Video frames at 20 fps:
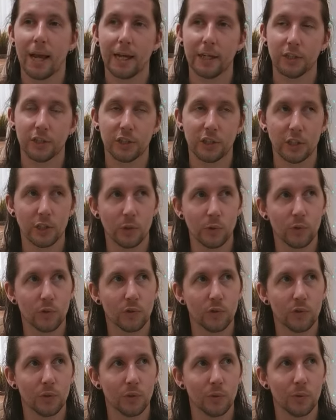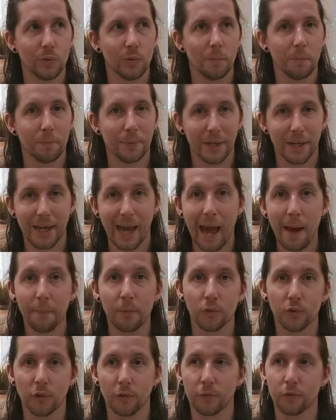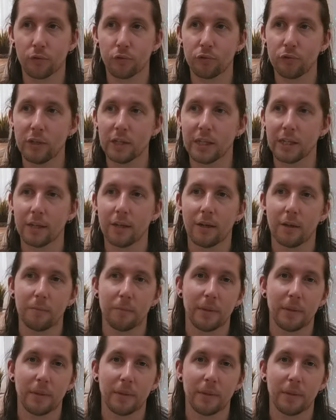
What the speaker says: and she used to pick apples off the tree.